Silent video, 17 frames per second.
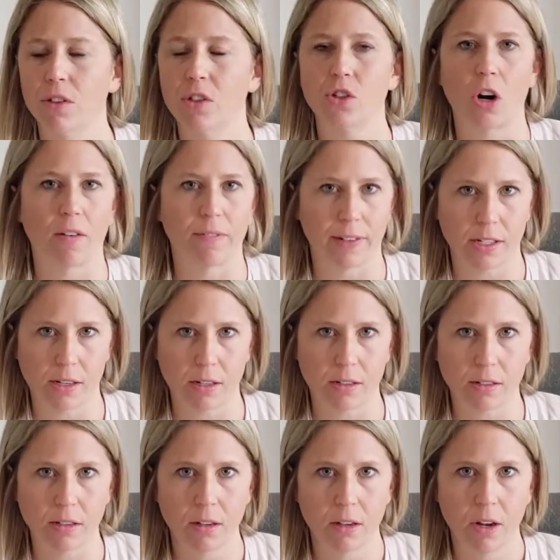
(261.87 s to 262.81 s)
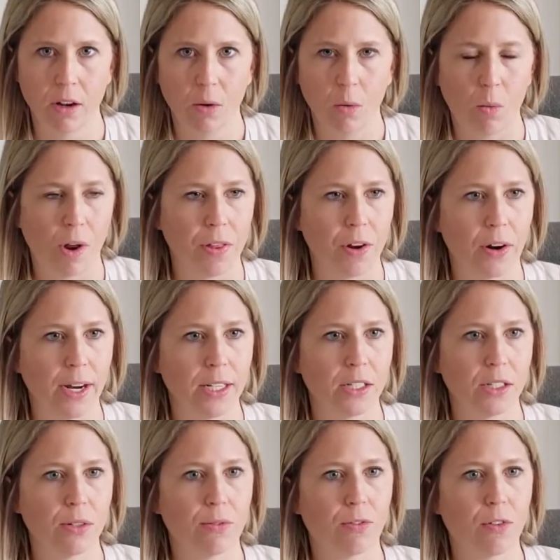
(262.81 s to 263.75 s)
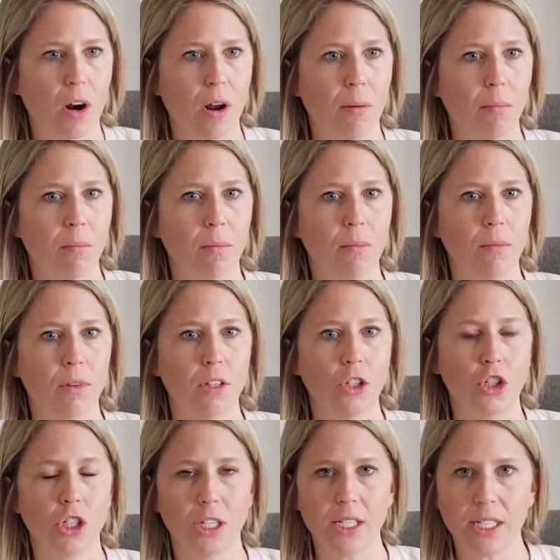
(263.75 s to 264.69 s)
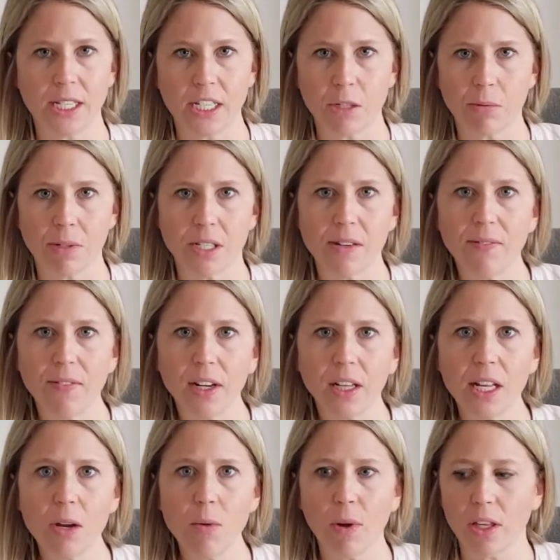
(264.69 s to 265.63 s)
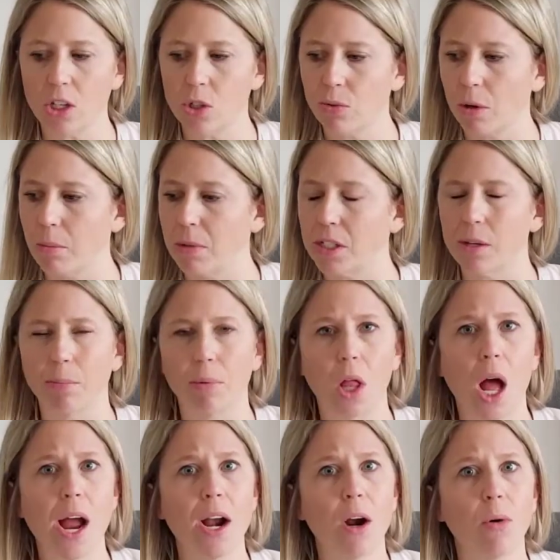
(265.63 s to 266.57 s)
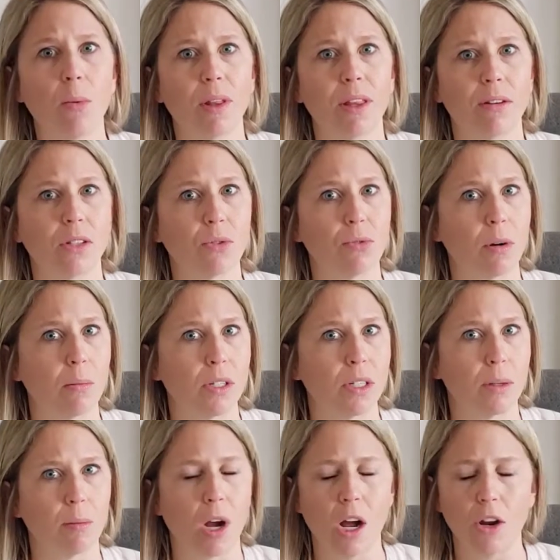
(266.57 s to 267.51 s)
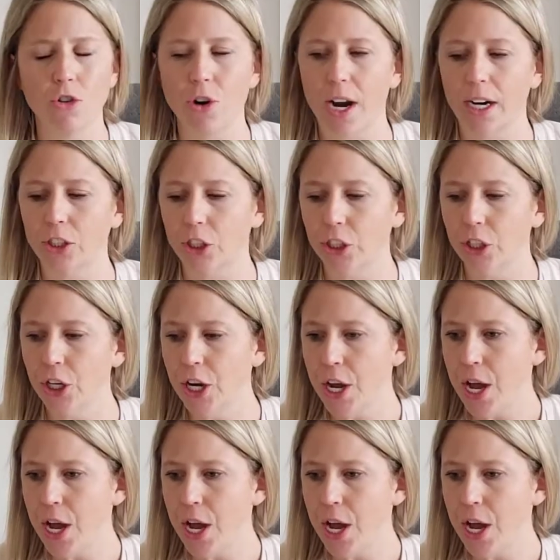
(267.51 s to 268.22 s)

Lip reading: surfaces, whether it's from the GC specifically, whether it's from a supplier, whether it's from a subcontractor,